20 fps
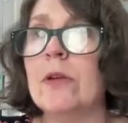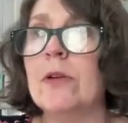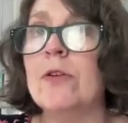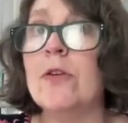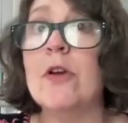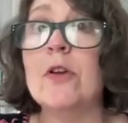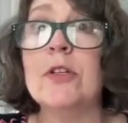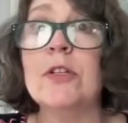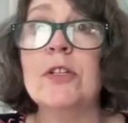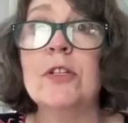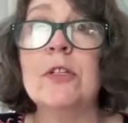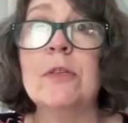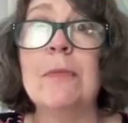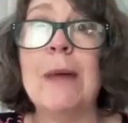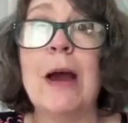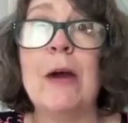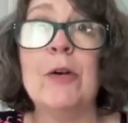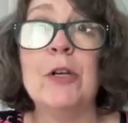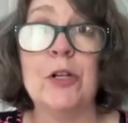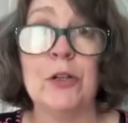notices
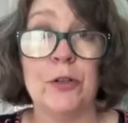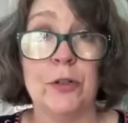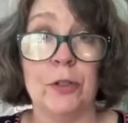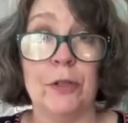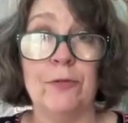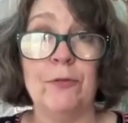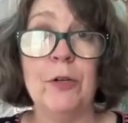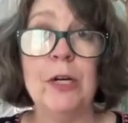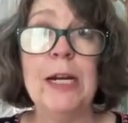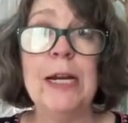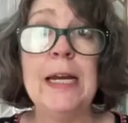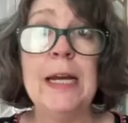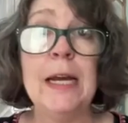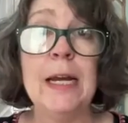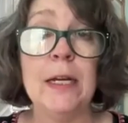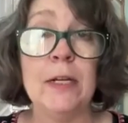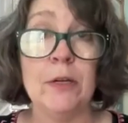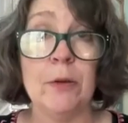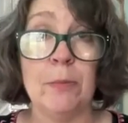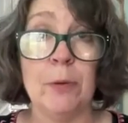about your delivery
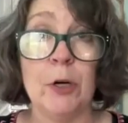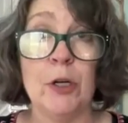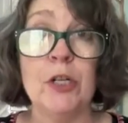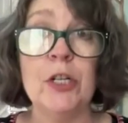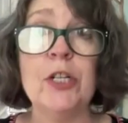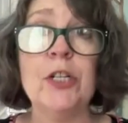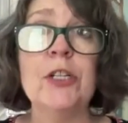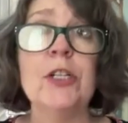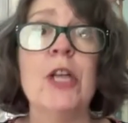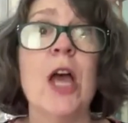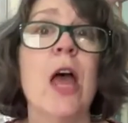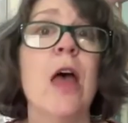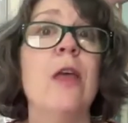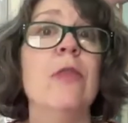and your purchase.